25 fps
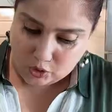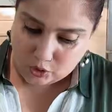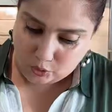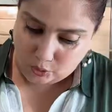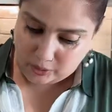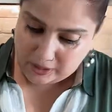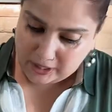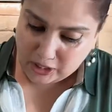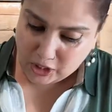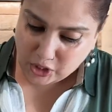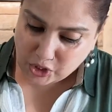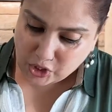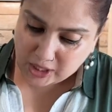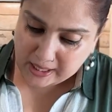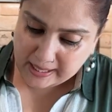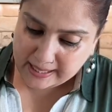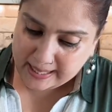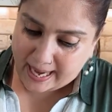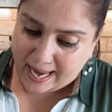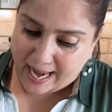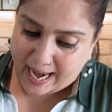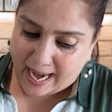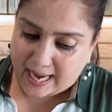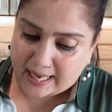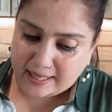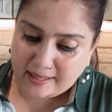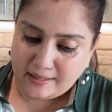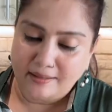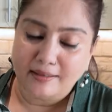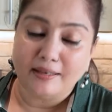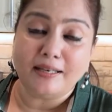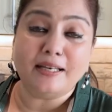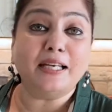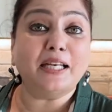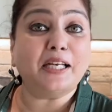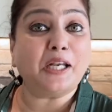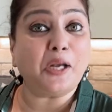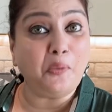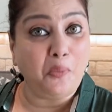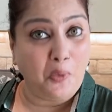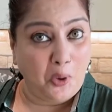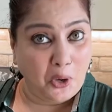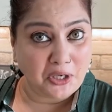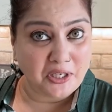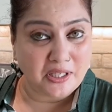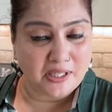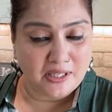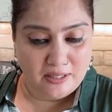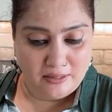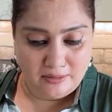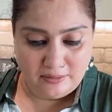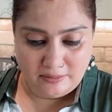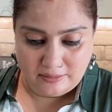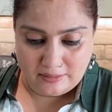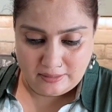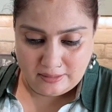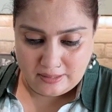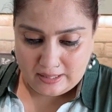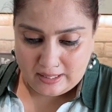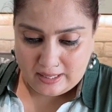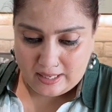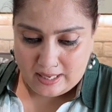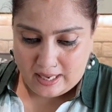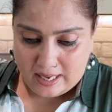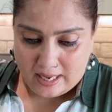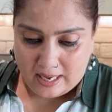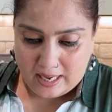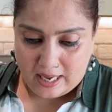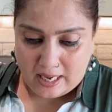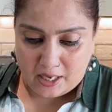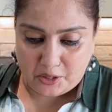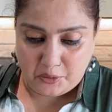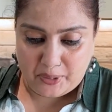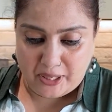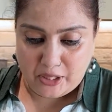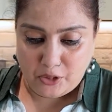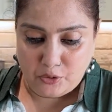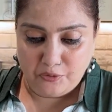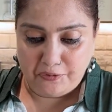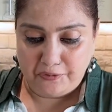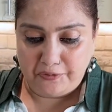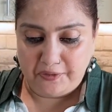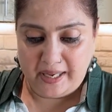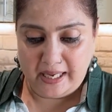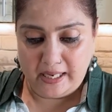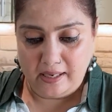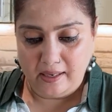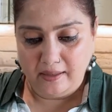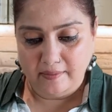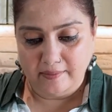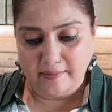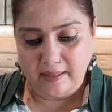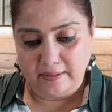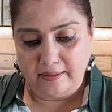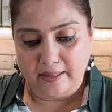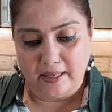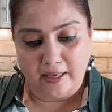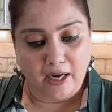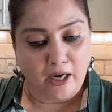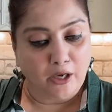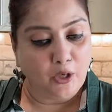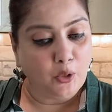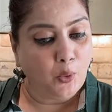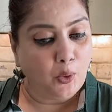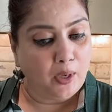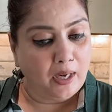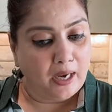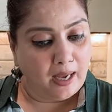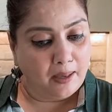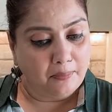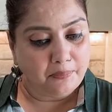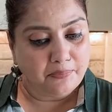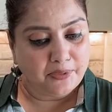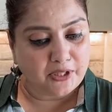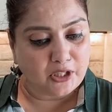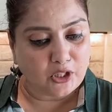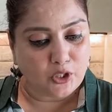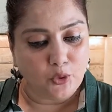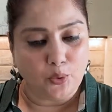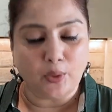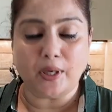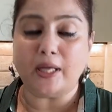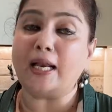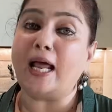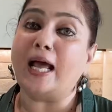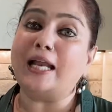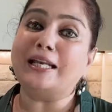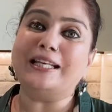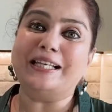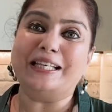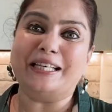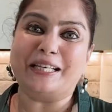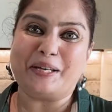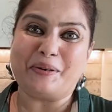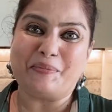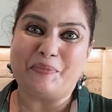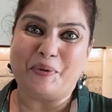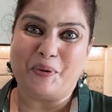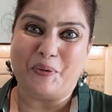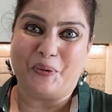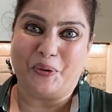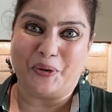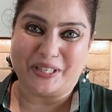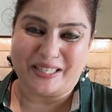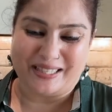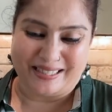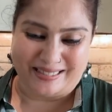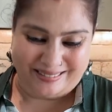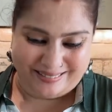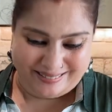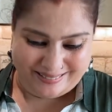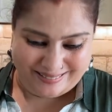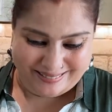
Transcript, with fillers: So initially add little water and when you feel that there are no lumps, you can add a little more water.